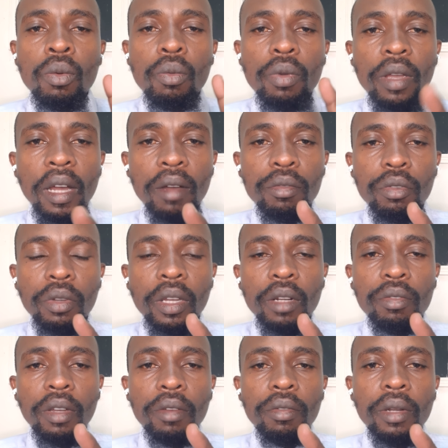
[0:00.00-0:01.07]
we have to get
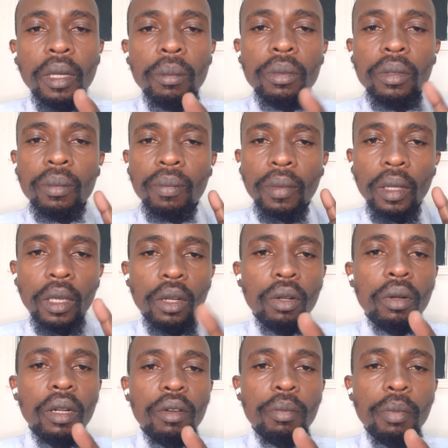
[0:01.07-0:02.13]
5 names in
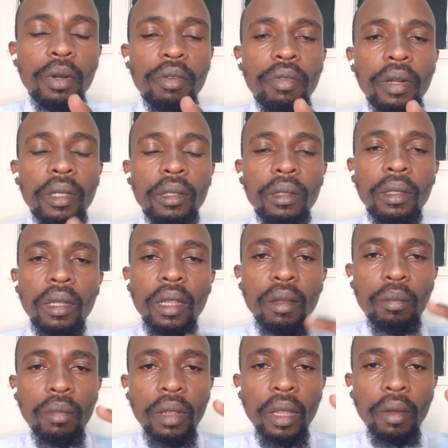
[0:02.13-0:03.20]
order of preference.
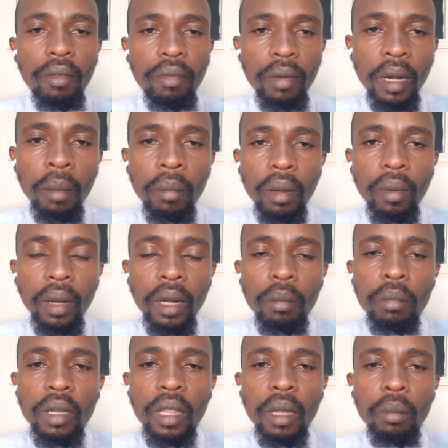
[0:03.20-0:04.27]
The number 1
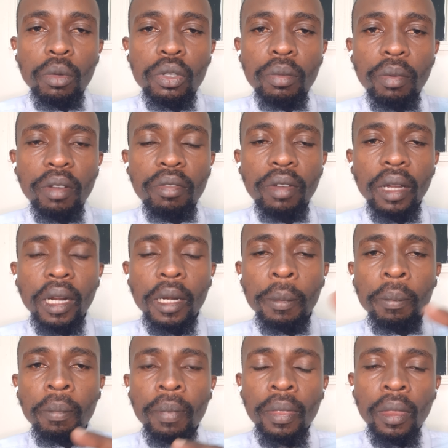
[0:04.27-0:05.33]
being the most preferred,
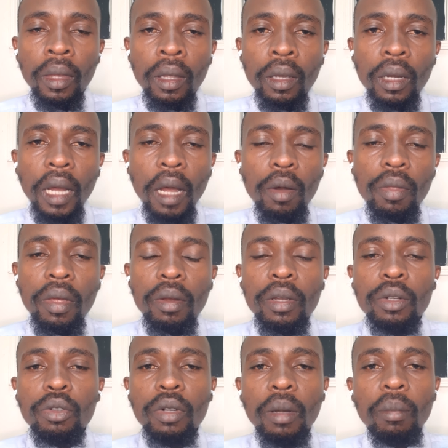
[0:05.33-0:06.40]
all the way
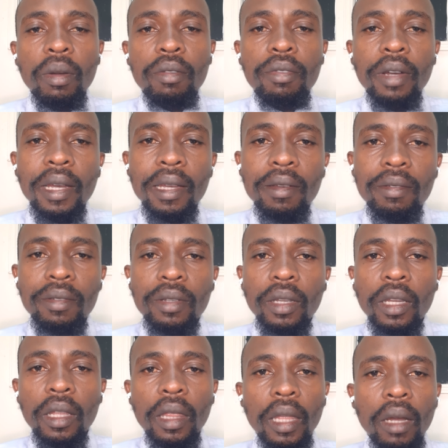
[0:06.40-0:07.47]
to number 5
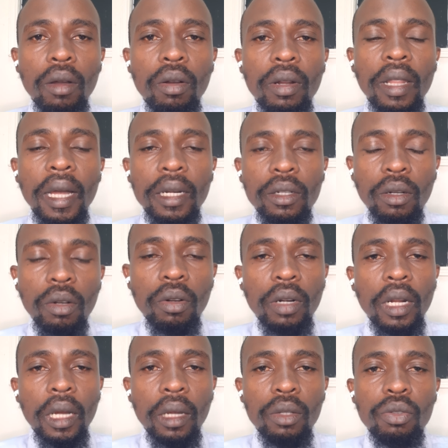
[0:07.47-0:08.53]
in that
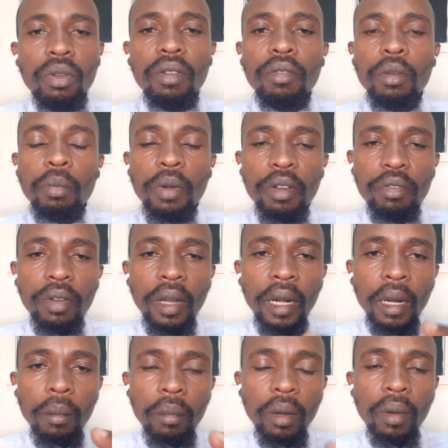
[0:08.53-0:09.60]
order. So if you prefer
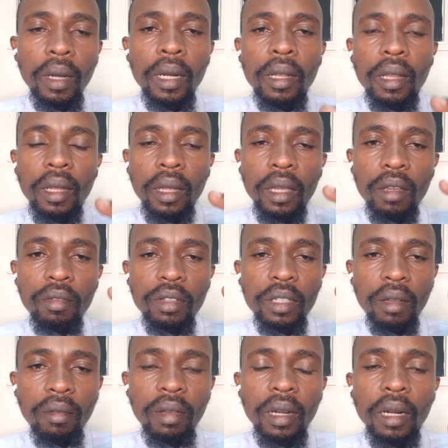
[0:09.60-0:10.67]
number 1, if it's
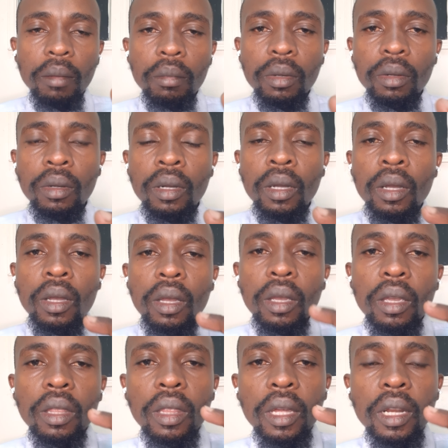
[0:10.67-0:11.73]
available
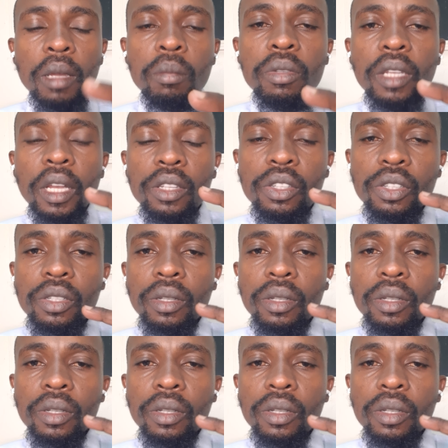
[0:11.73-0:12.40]
in the name search,